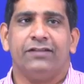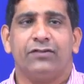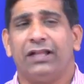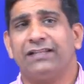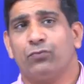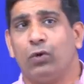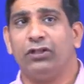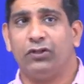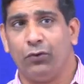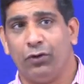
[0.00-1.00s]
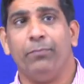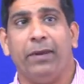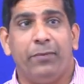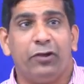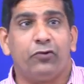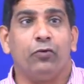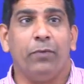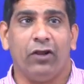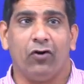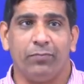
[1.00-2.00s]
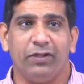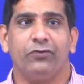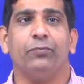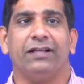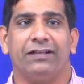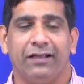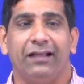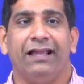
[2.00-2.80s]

So that's one theory. May be true, may not be true, but